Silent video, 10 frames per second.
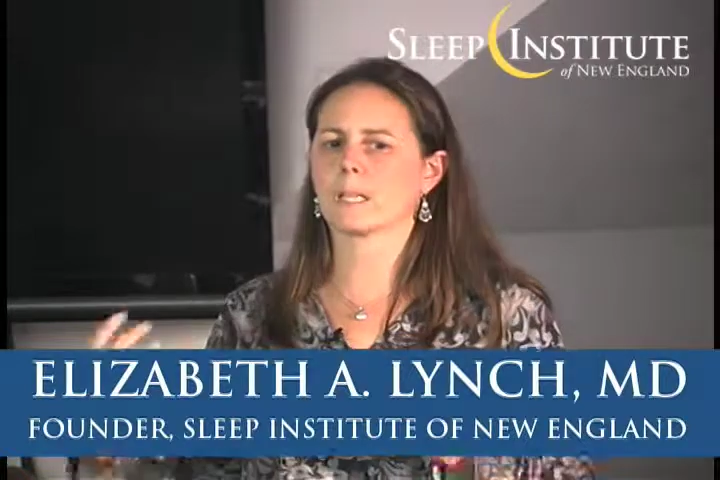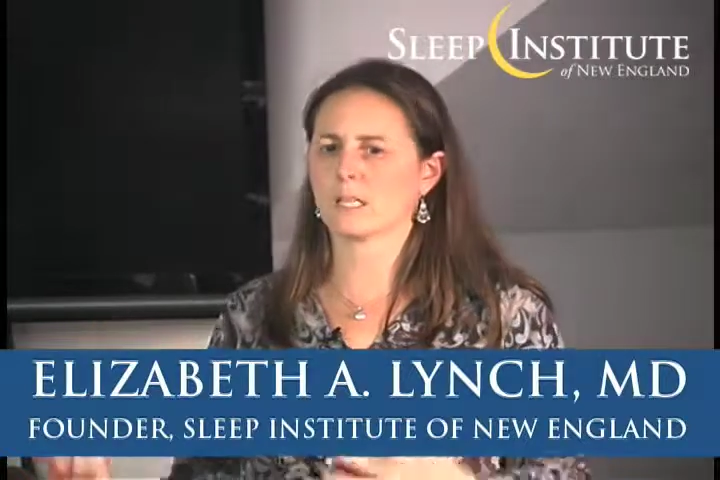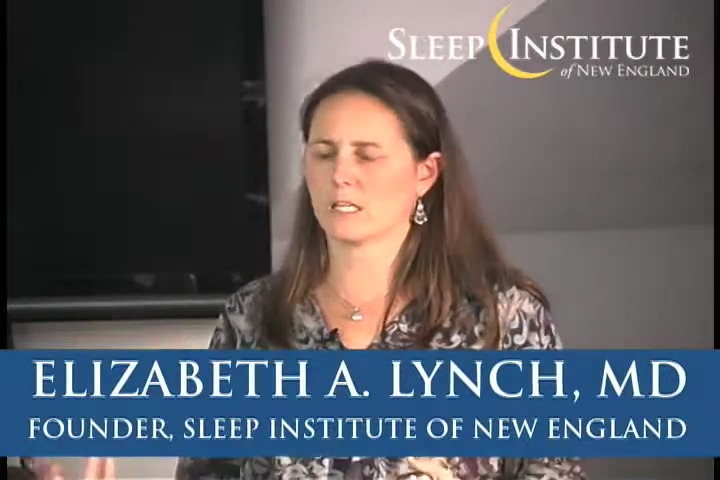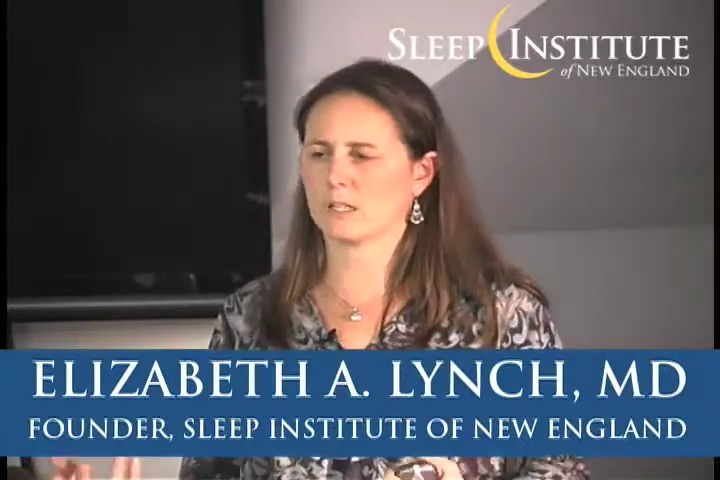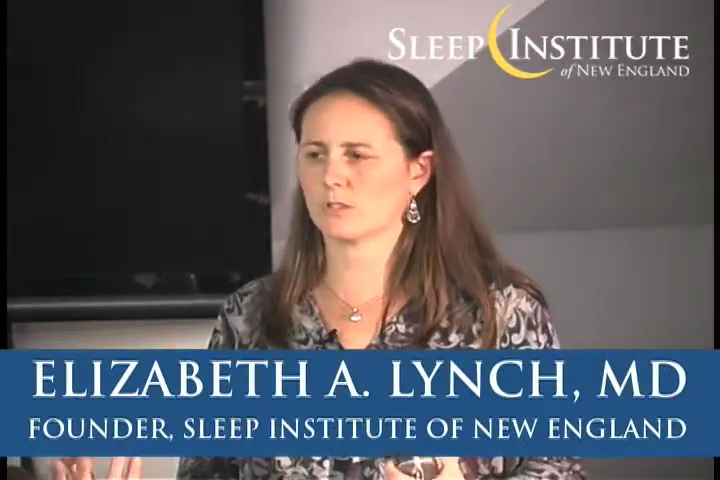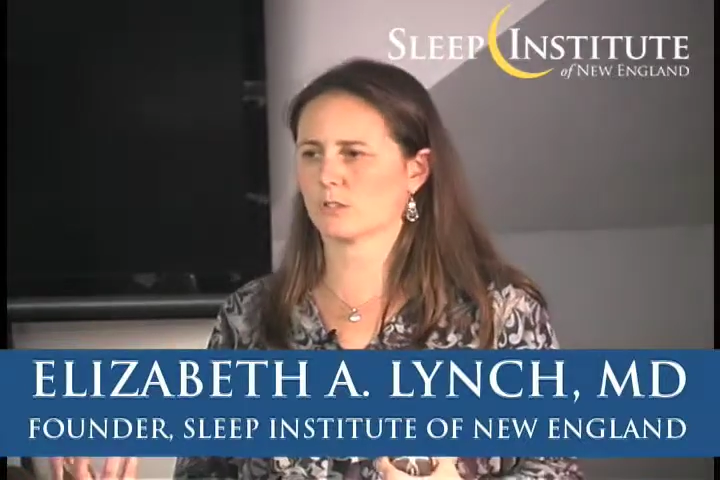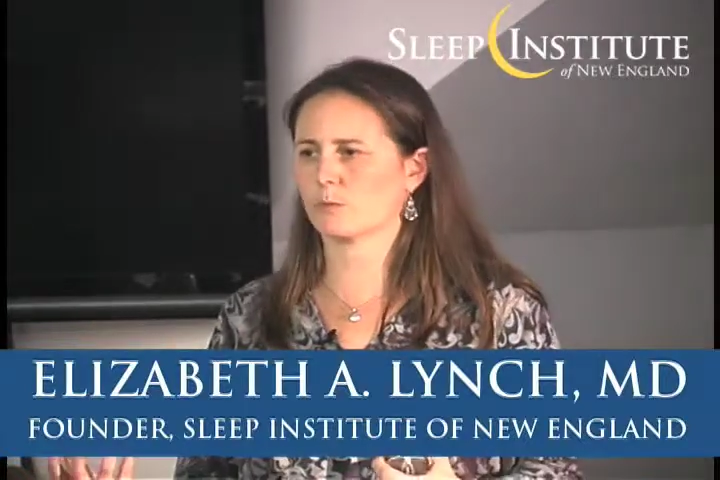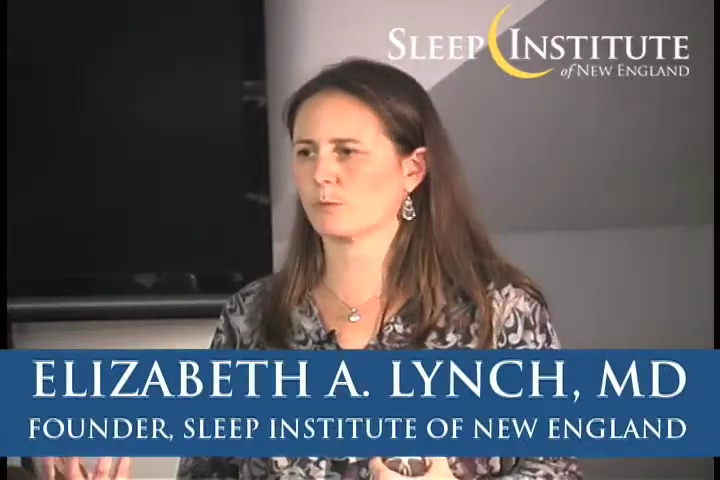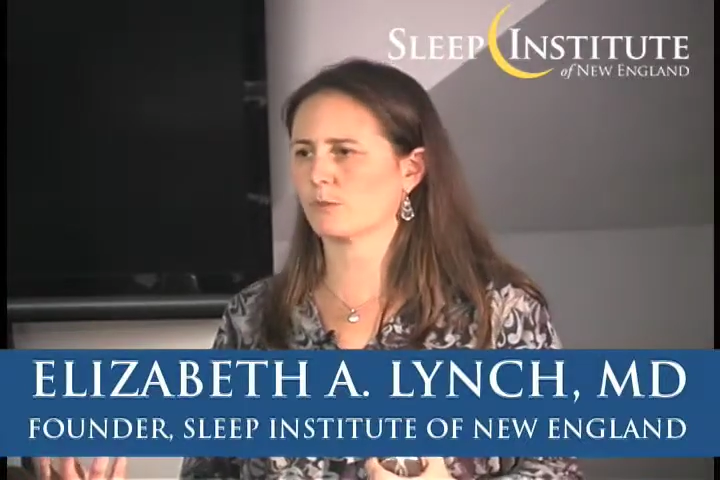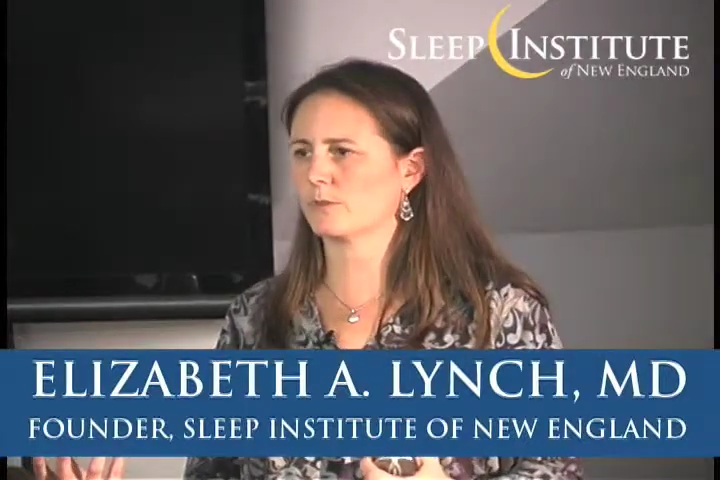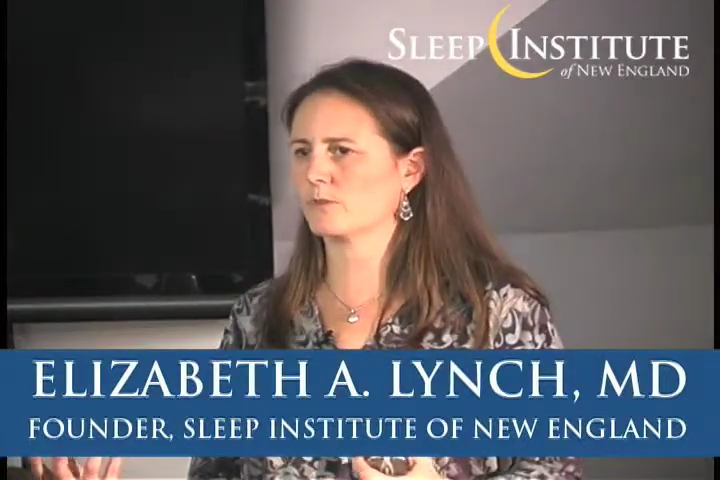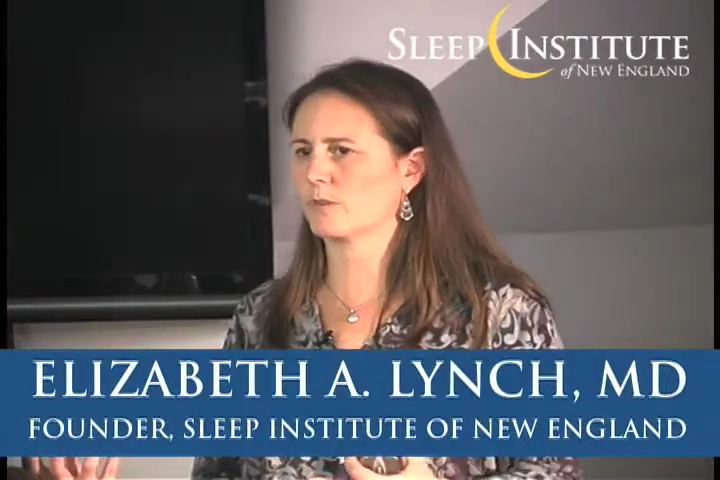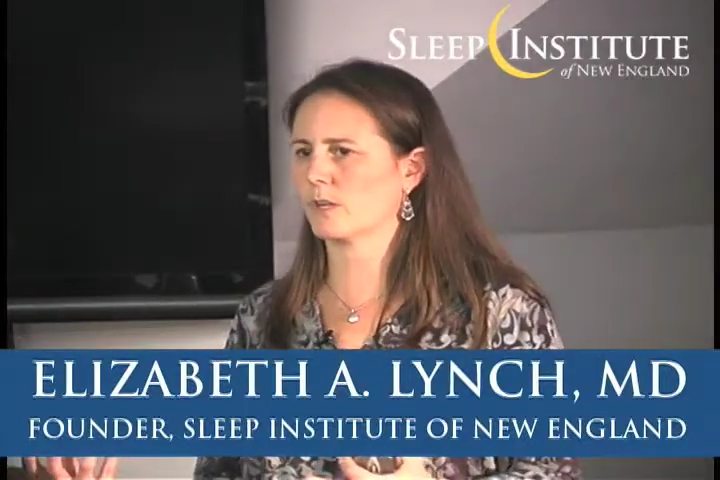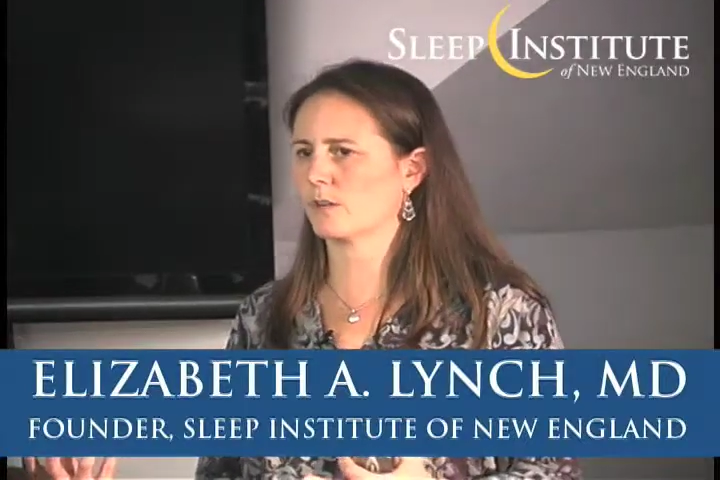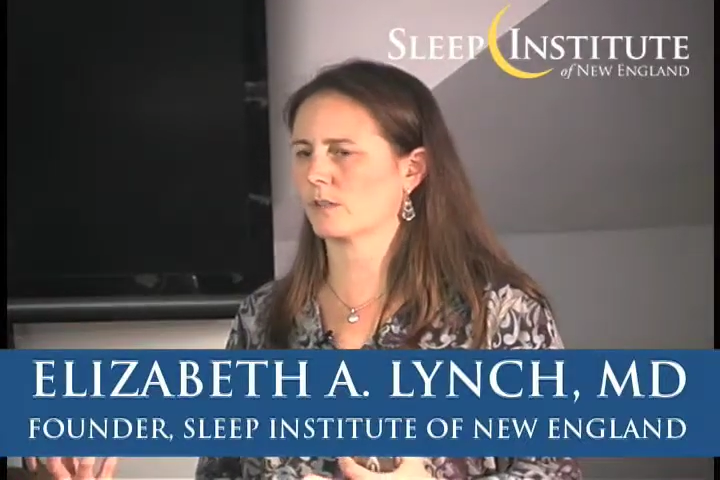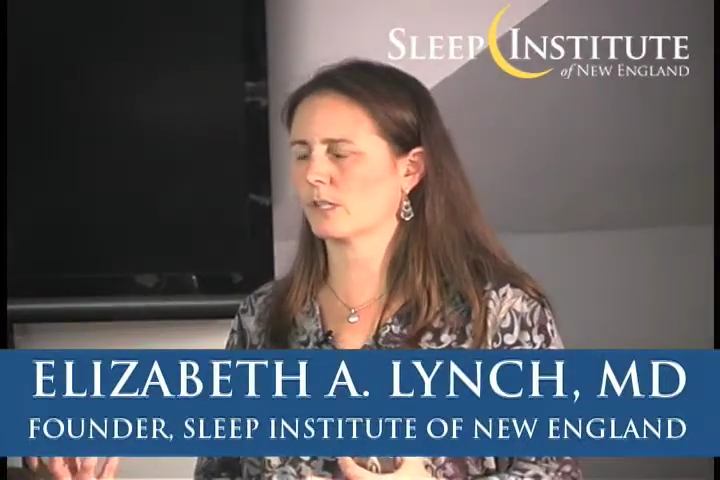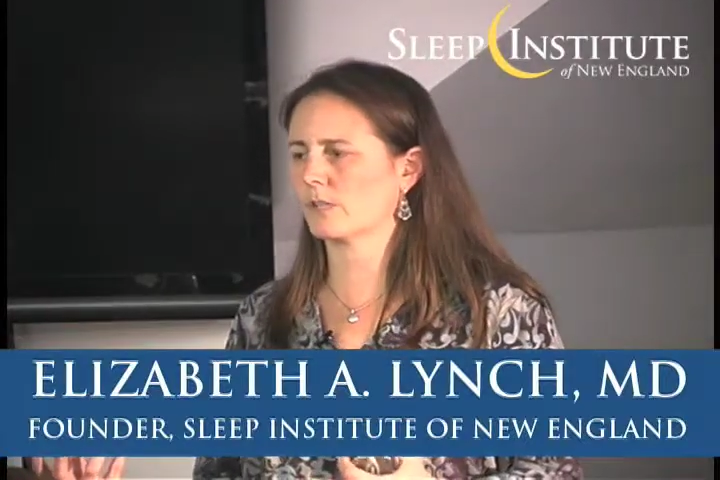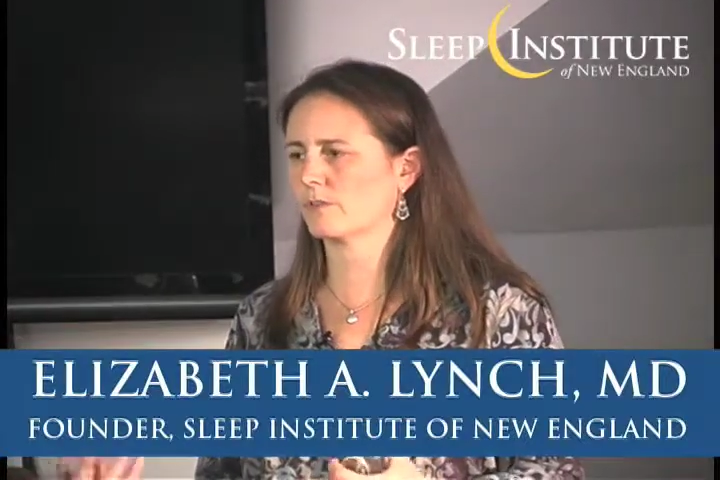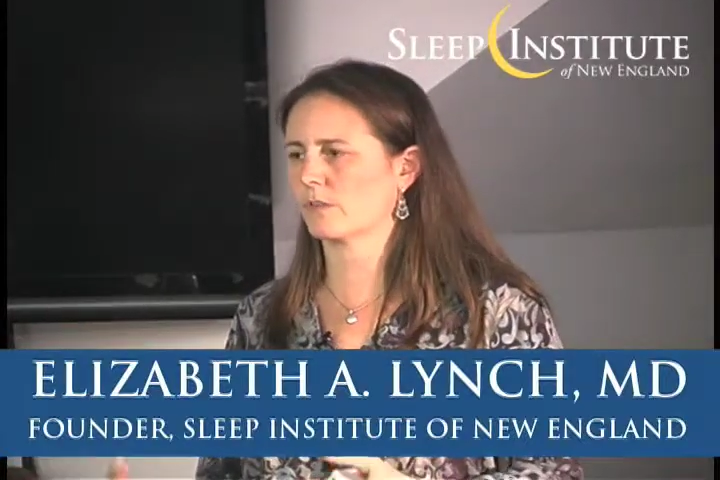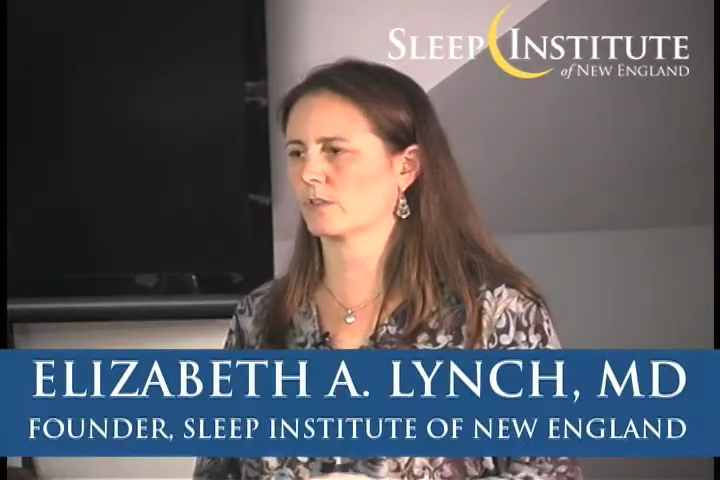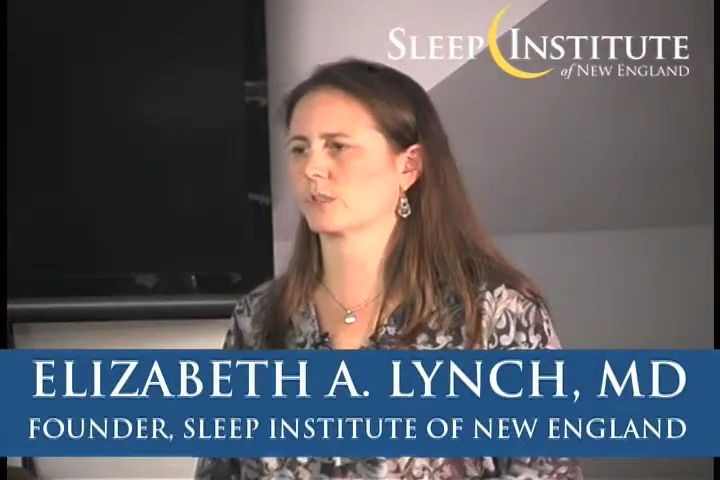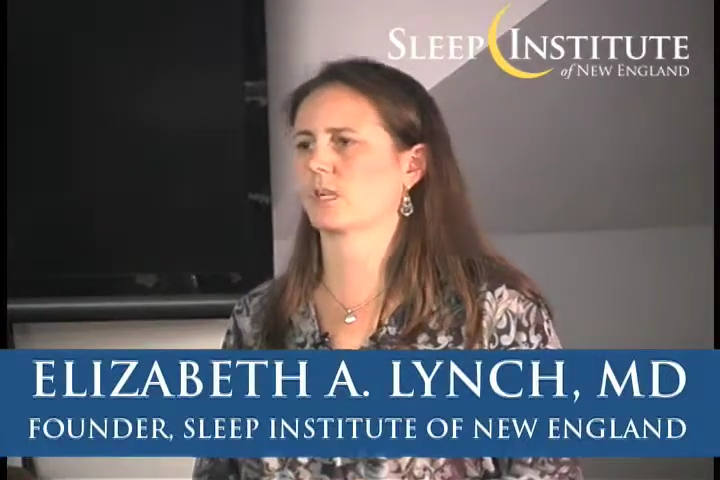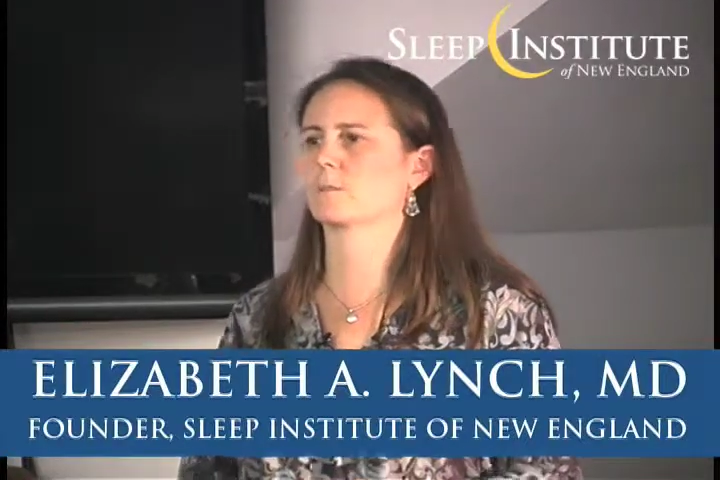it actually improves their kidney function.